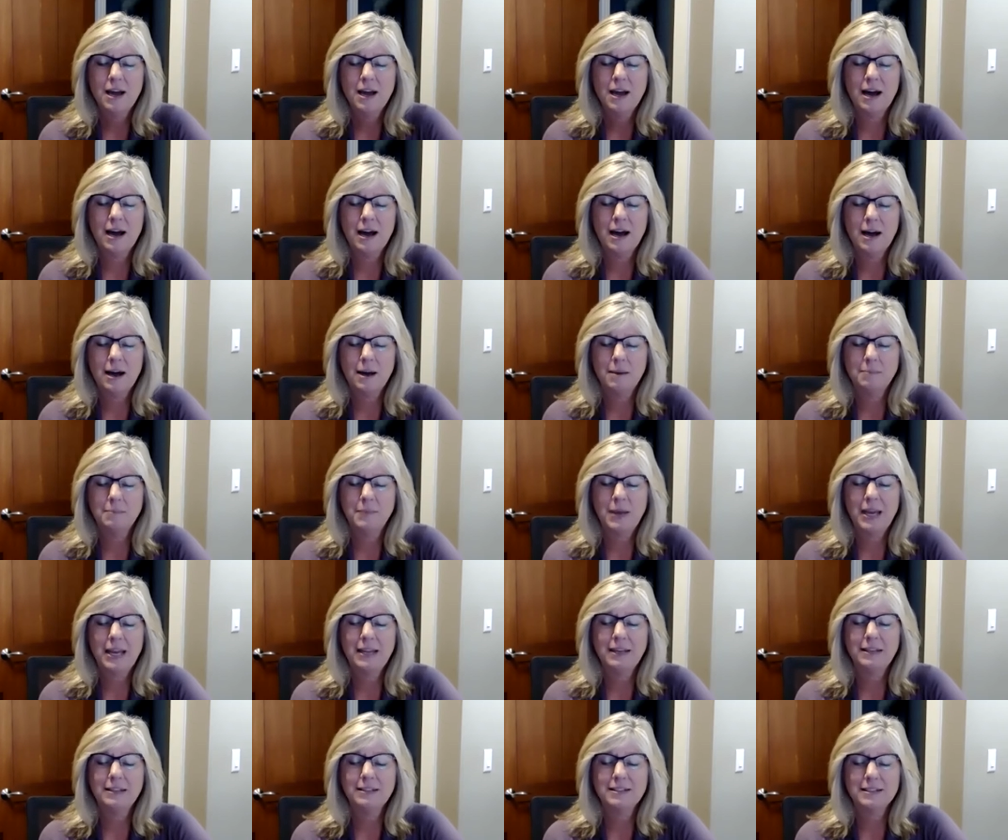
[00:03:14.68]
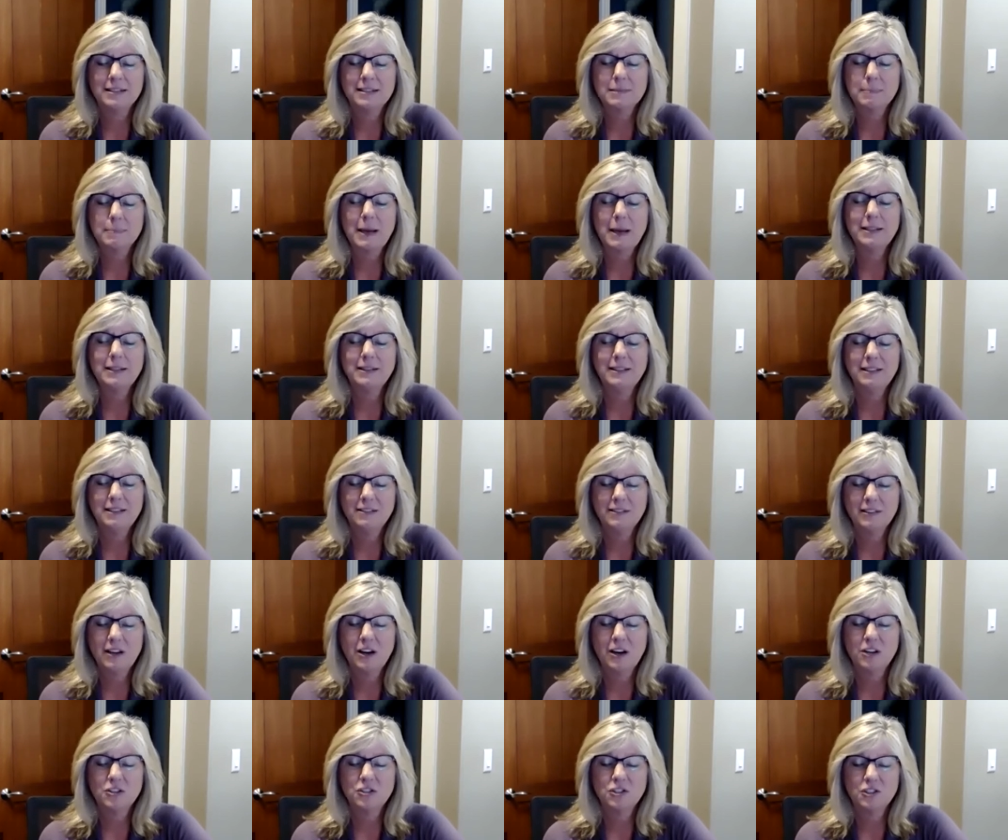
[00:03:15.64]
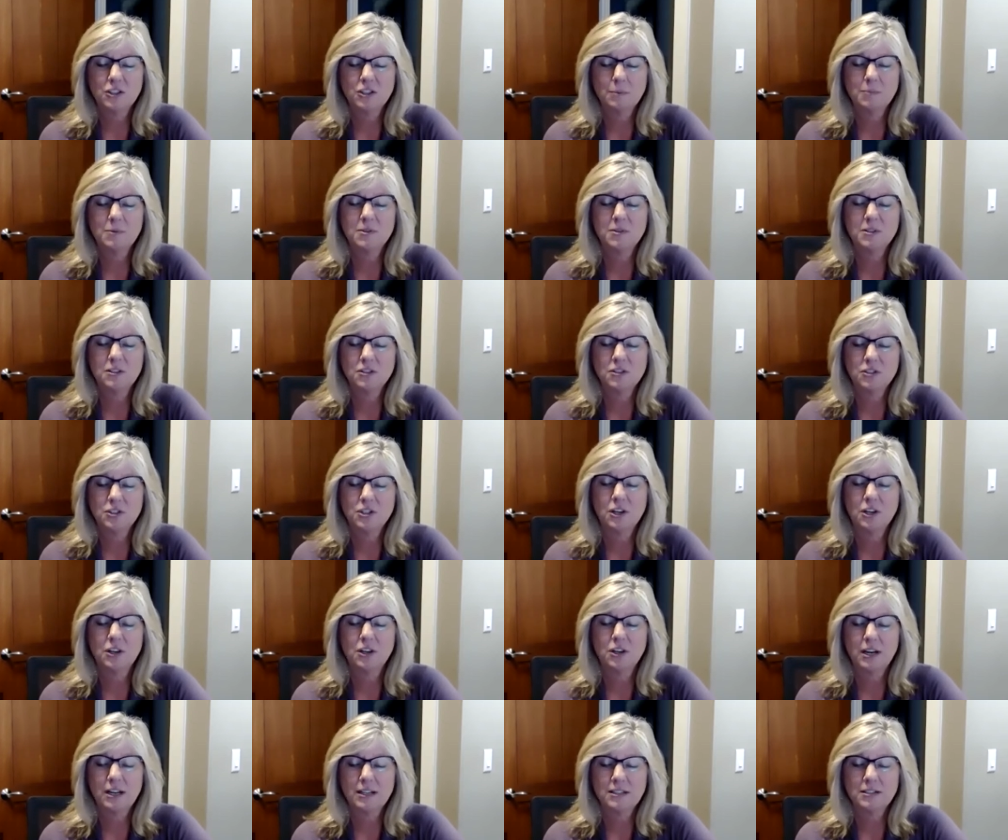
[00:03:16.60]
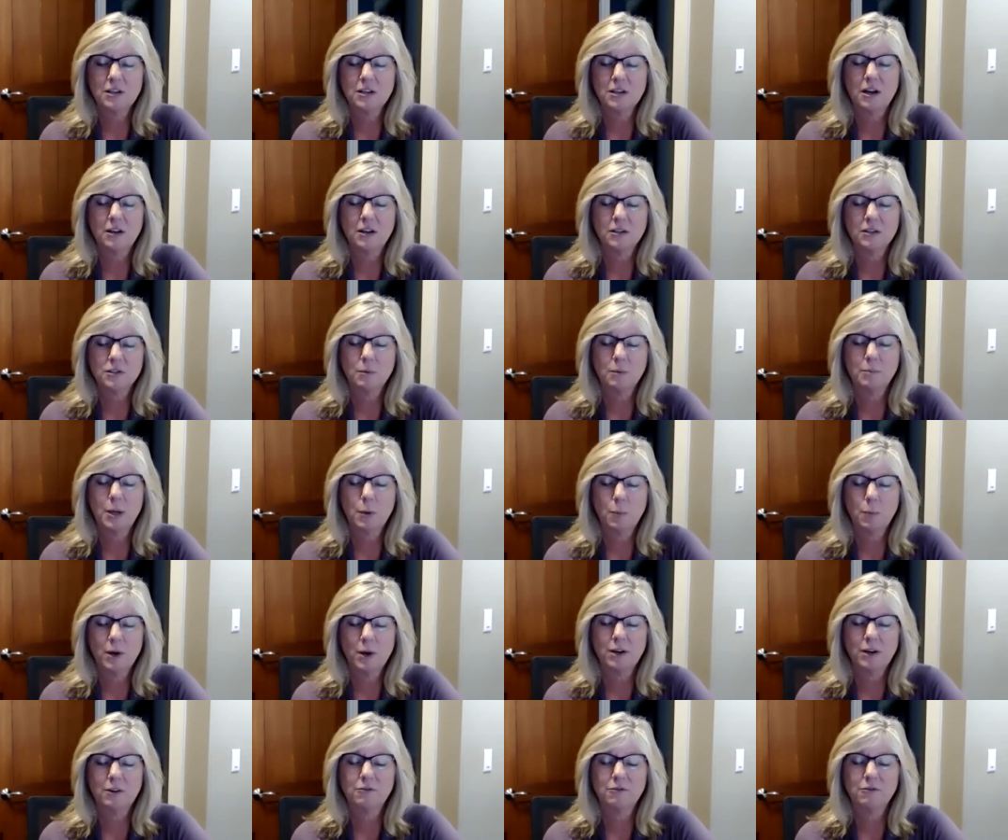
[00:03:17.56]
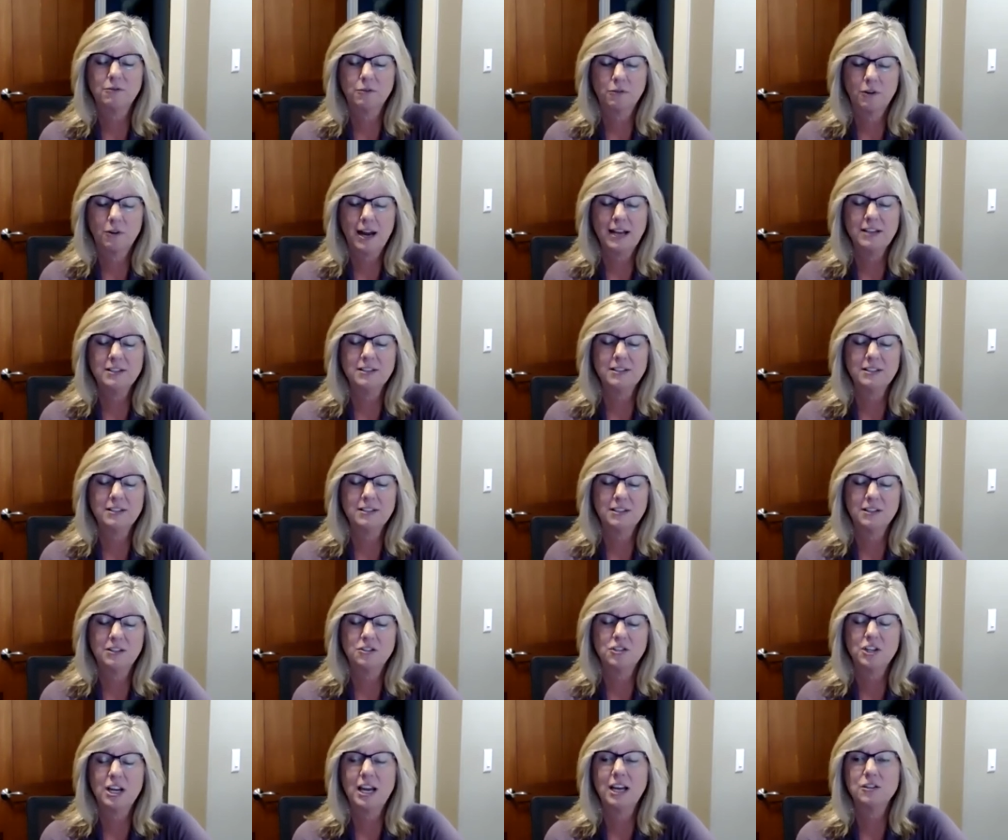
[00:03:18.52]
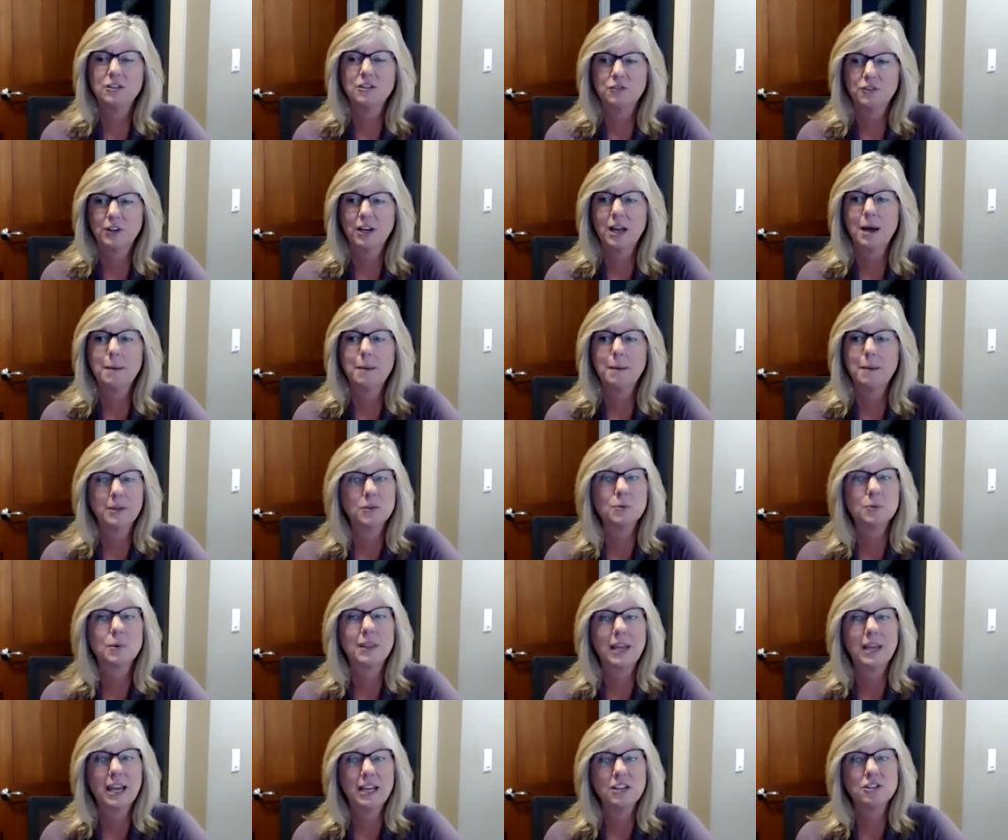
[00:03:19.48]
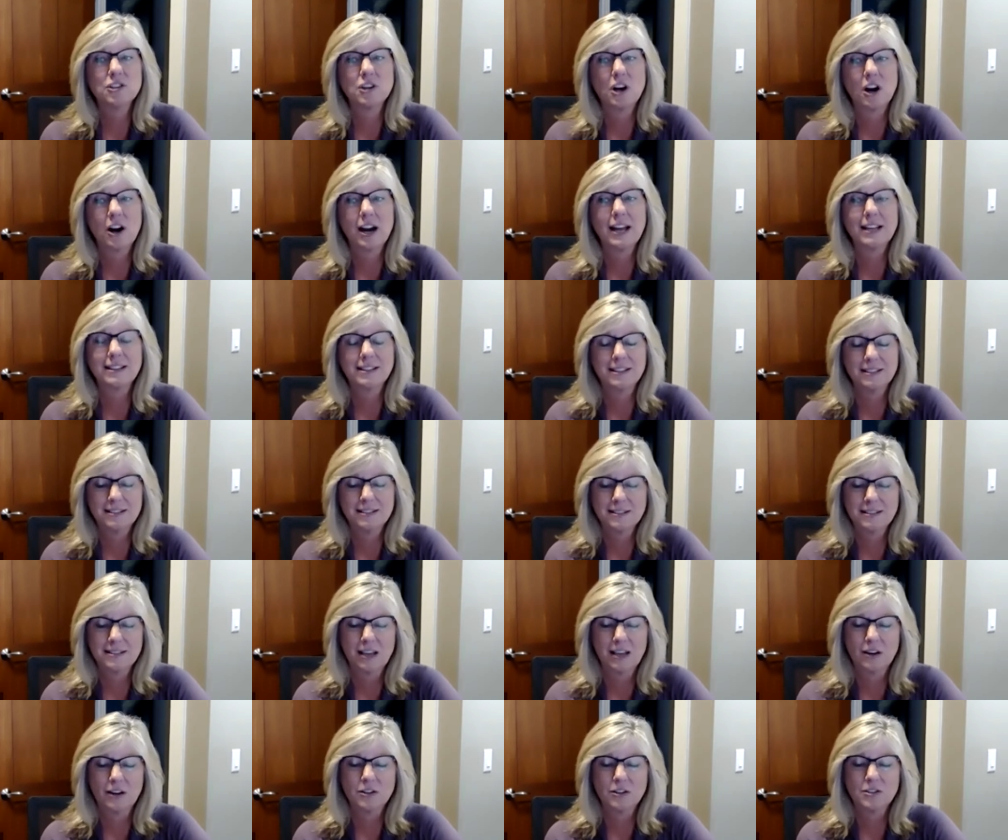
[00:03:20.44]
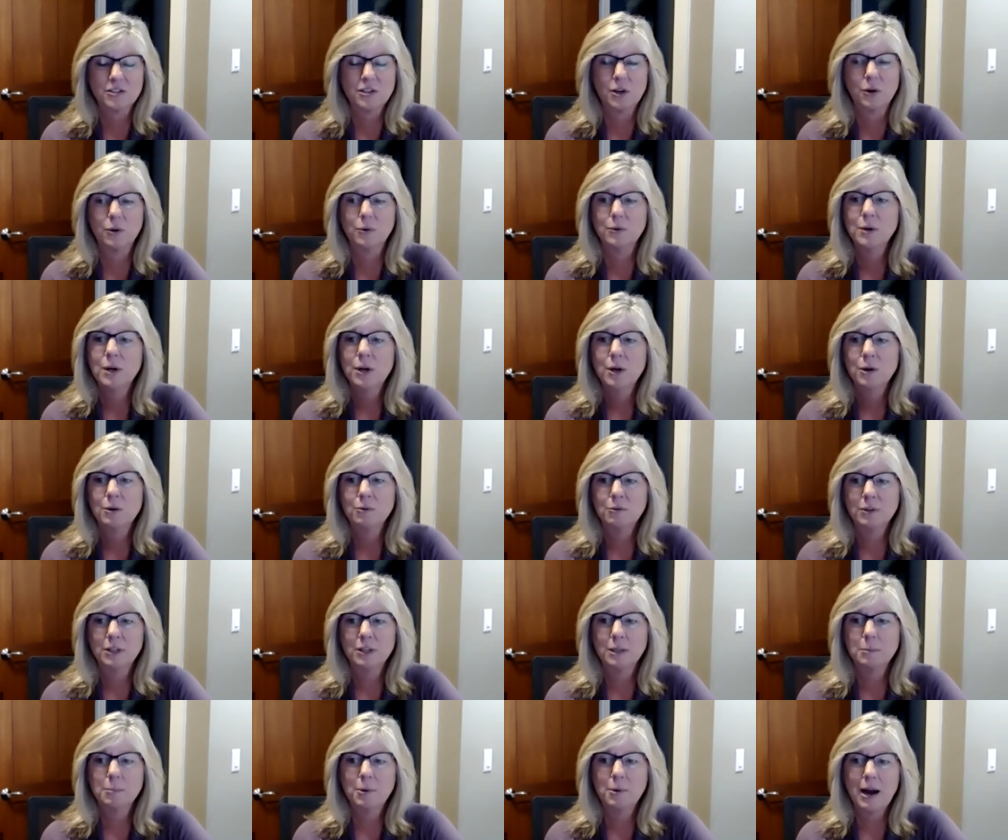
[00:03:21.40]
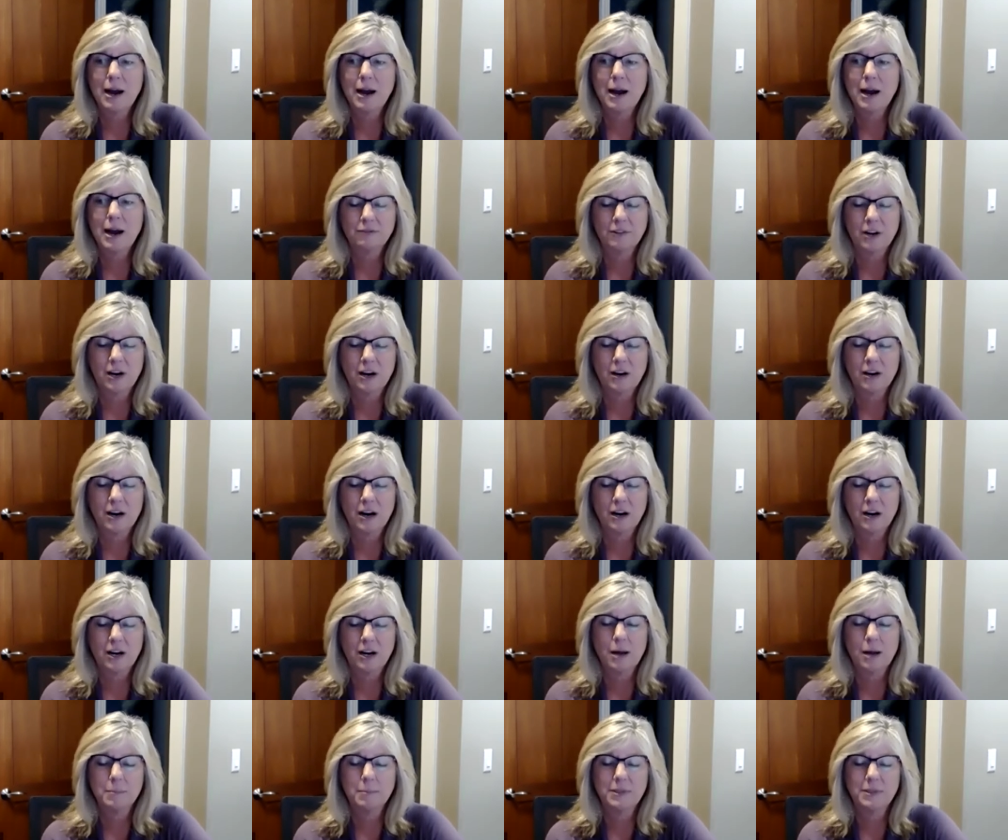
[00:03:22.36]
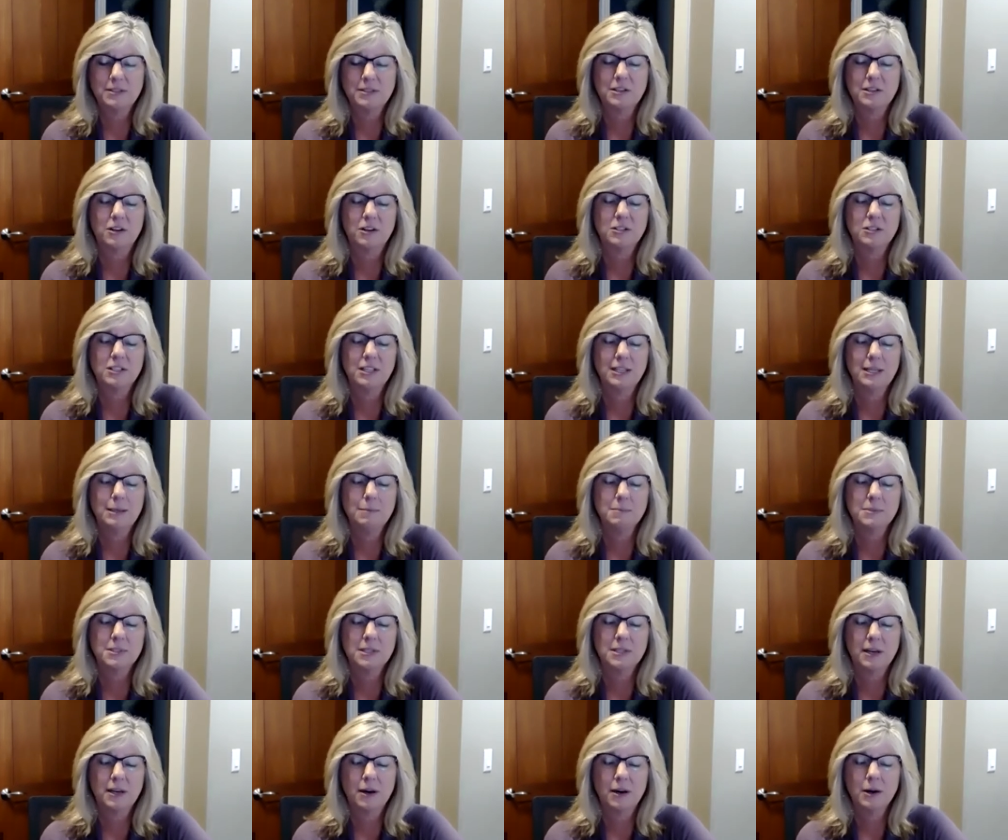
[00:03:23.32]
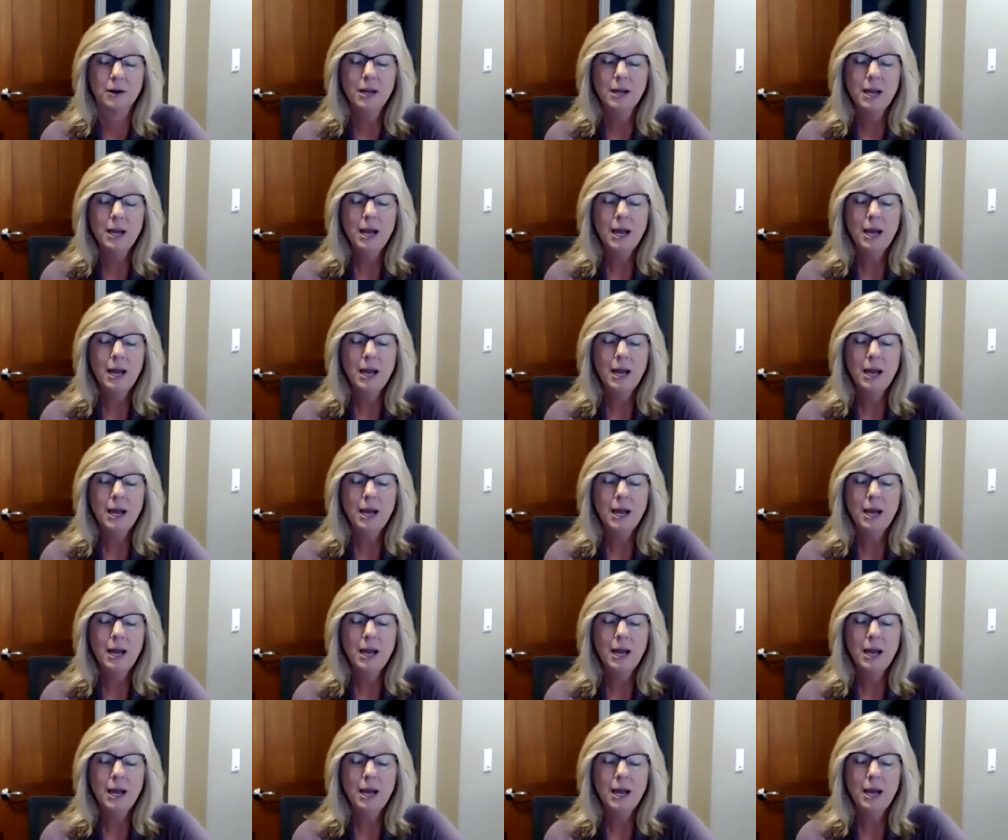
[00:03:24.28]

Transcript: Um, and despite these hardships, this year has also been one of rising to the challenge for companies with HR at the center. So really proud of our, our companies and our teams there.